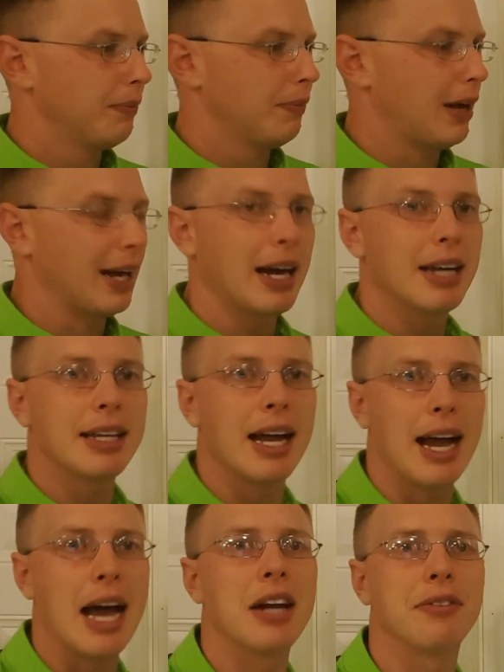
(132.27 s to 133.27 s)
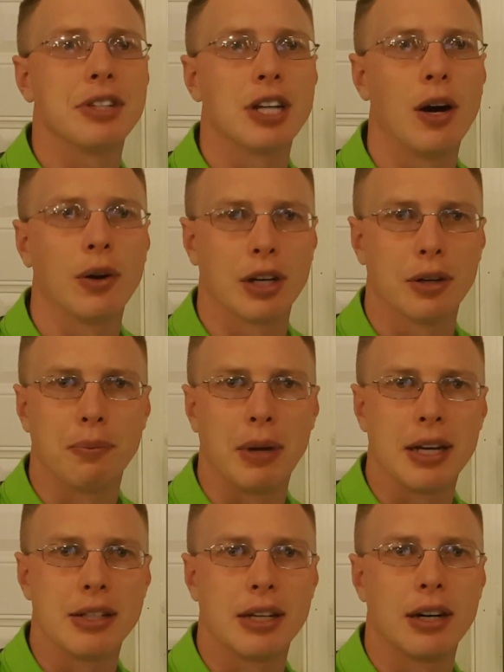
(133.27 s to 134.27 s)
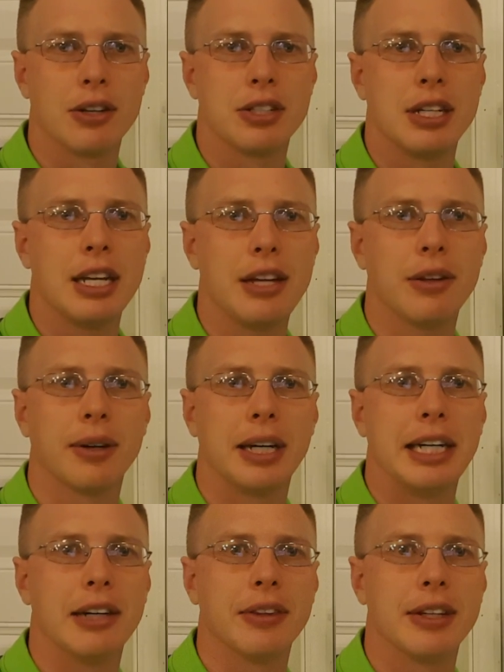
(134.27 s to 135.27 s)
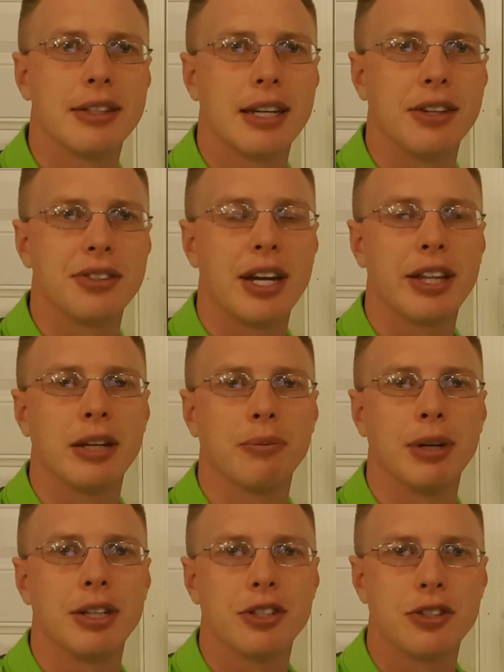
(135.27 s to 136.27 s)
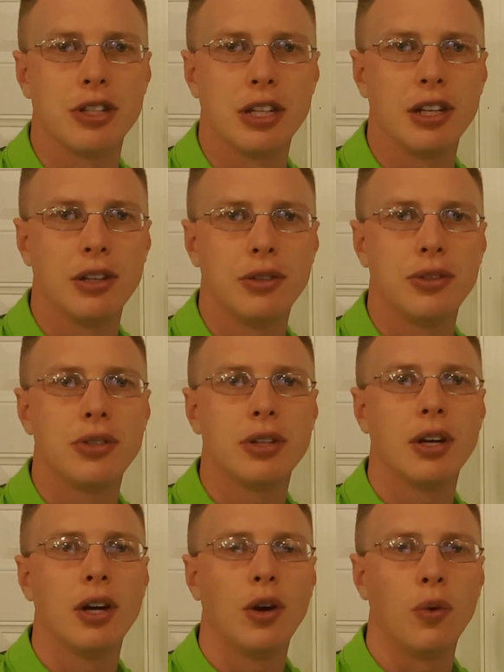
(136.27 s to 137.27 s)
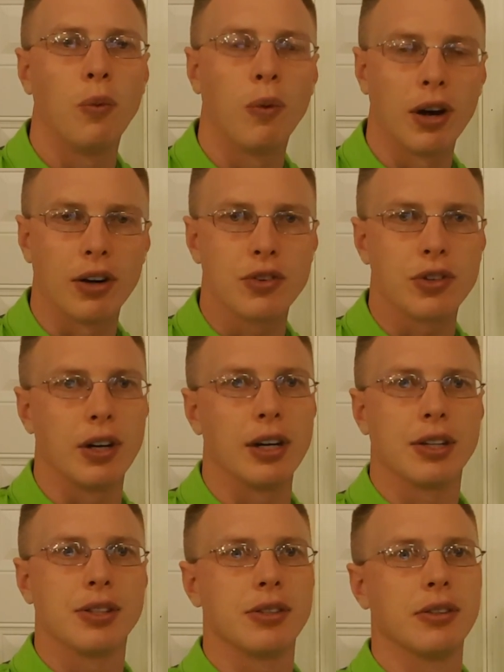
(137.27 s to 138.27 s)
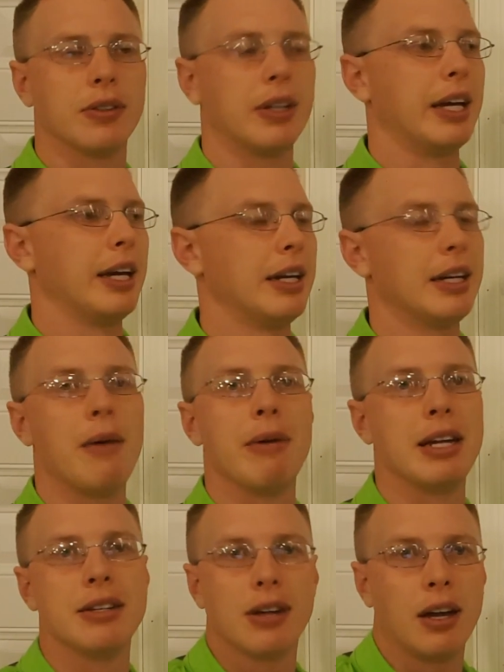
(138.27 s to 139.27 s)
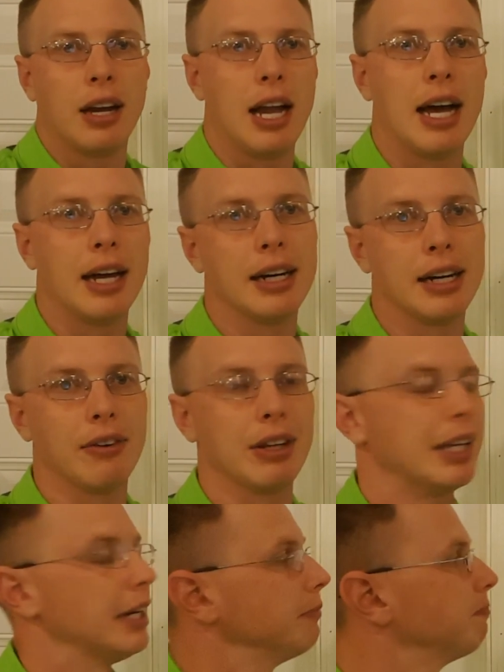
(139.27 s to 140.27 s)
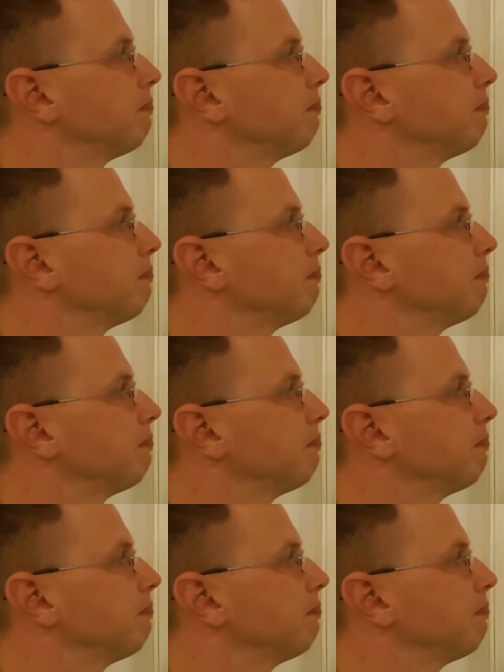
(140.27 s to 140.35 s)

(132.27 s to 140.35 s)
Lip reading: I got that out of Atoka because there's a dealer here that sells nothing but just used work trucks. And I mean, he's online and everything.